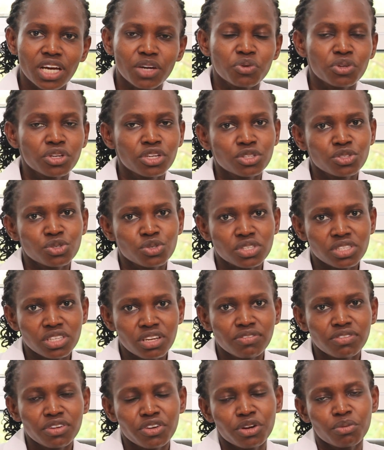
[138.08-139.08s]
and we need to
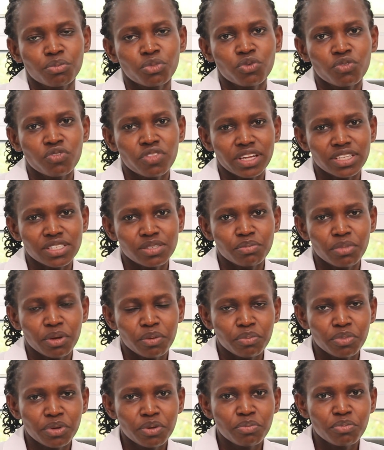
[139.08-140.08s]
safely remove that
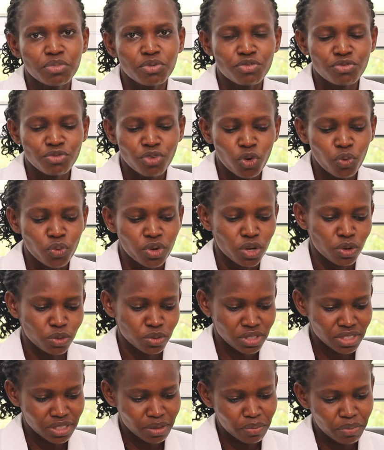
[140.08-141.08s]
baby before we
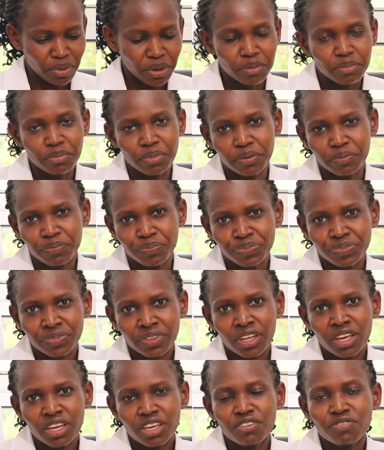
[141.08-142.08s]
lose the baby.
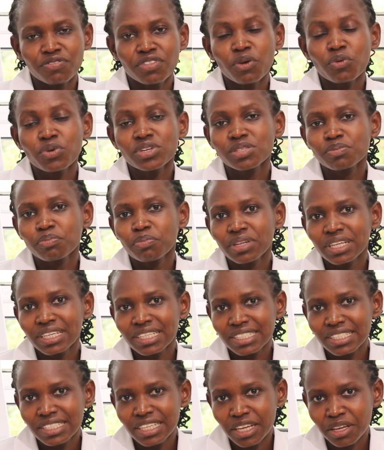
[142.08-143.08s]
If there is
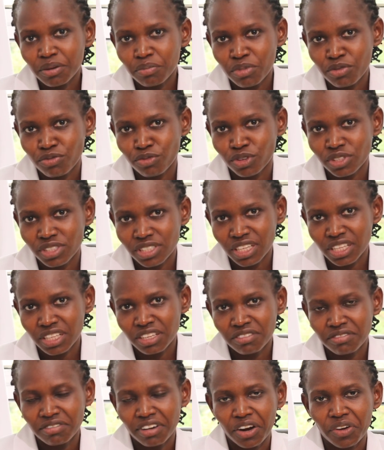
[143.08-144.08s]
bleeding before
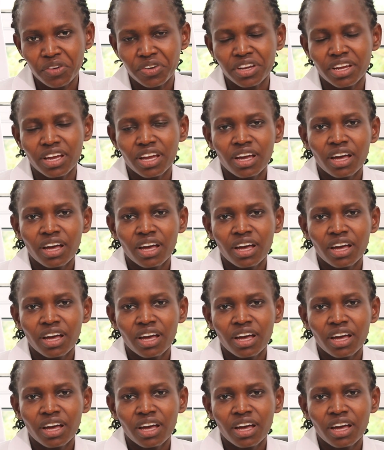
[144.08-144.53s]
delivery,